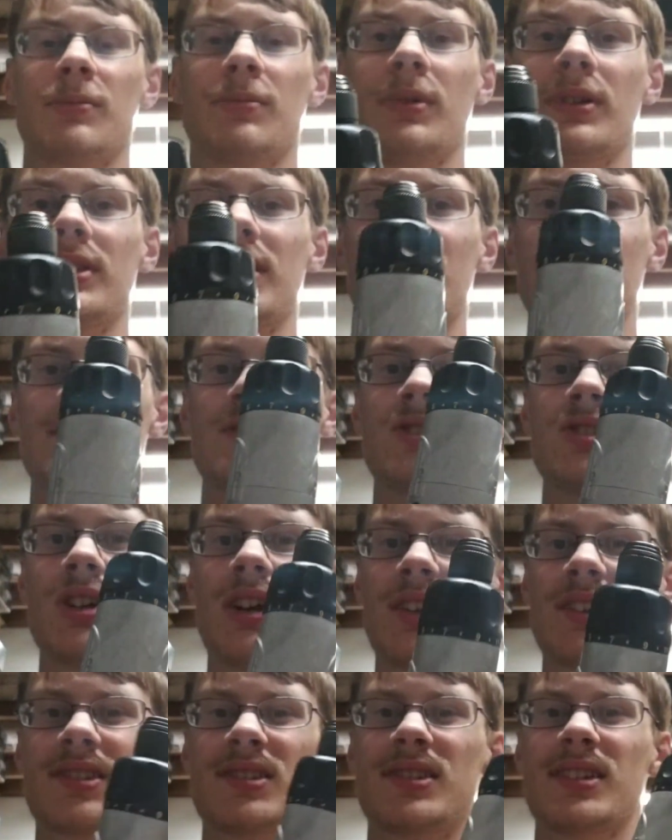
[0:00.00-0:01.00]
but they
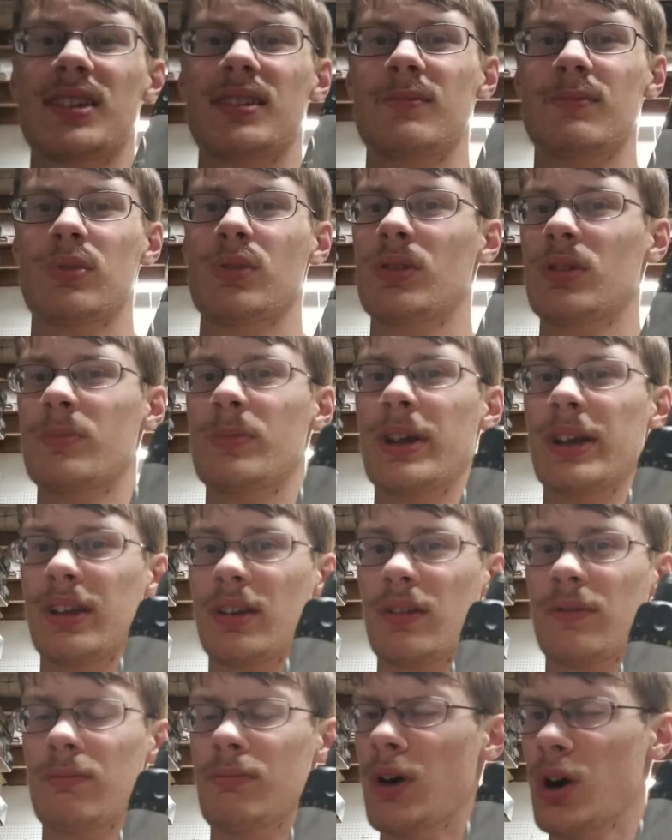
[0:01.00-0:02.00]
just didn't put a big
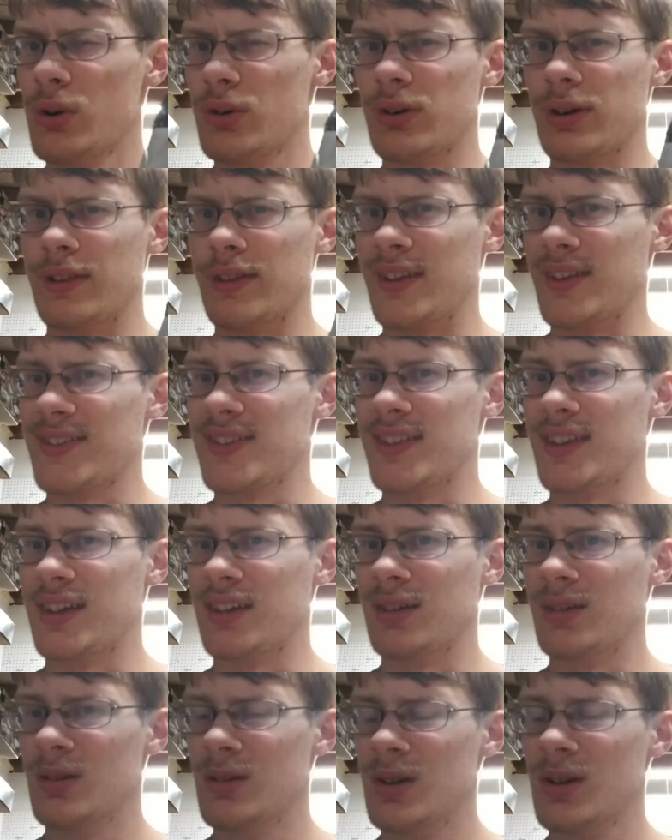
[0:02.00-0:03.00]
enough motor in this
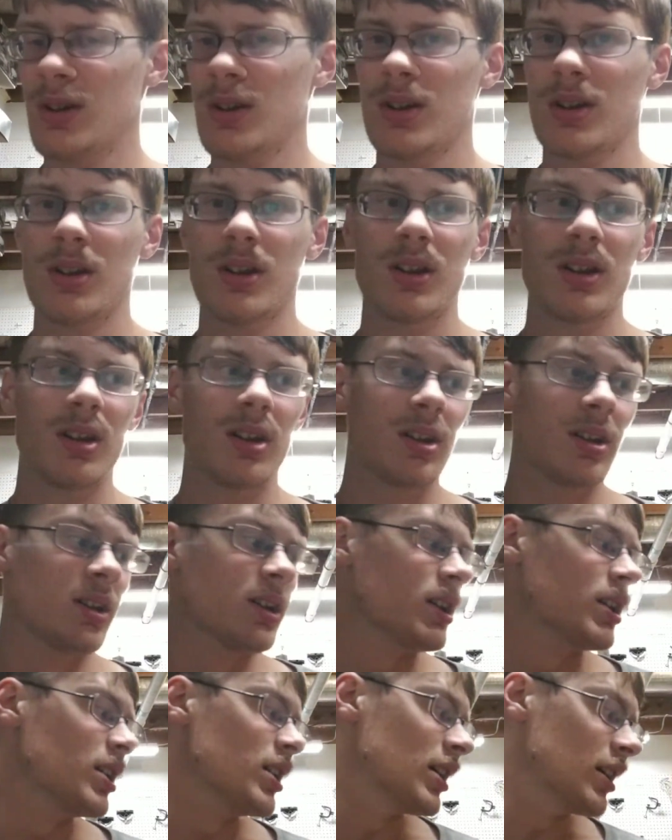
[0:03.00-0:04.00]
thing.
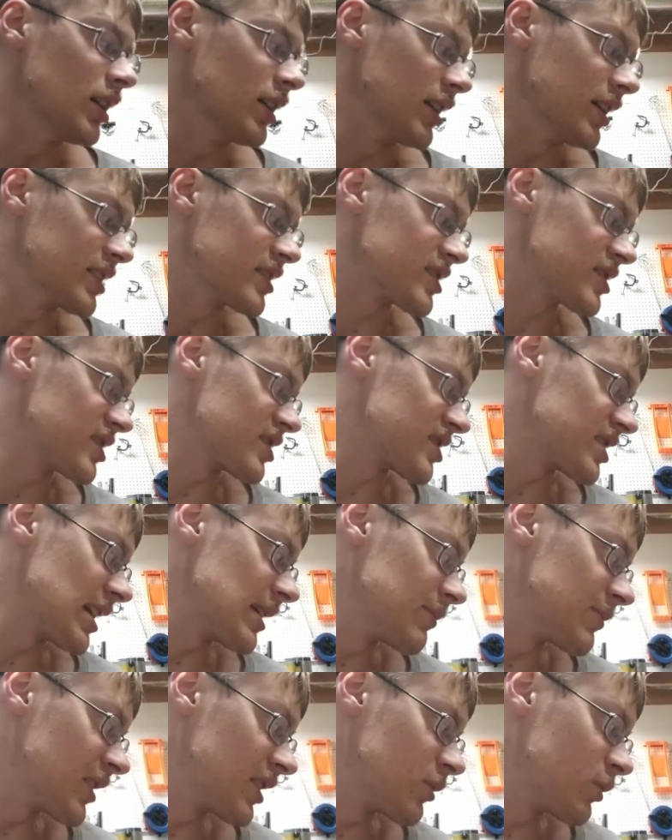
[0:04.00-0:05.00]
It's the
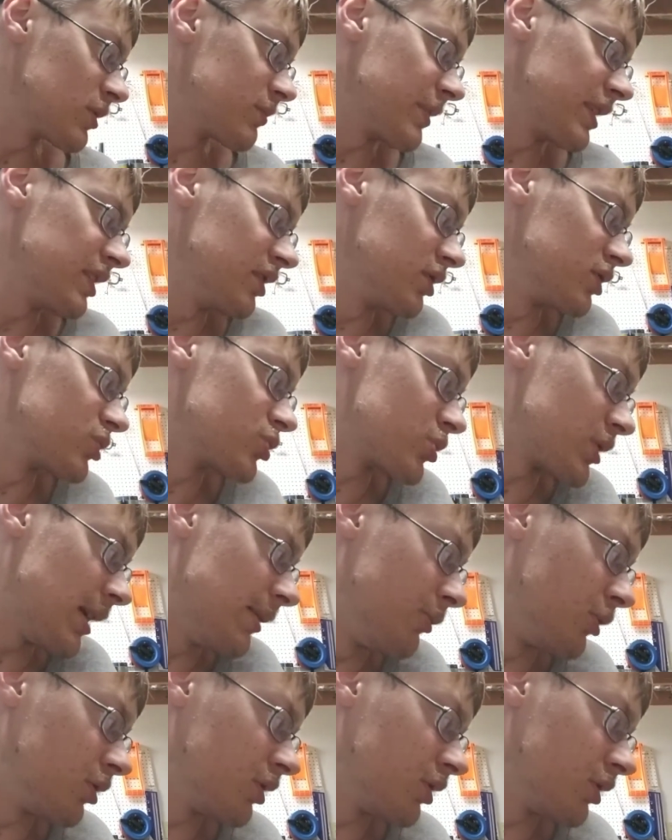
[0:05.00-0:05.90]
same thing with my little Dremel.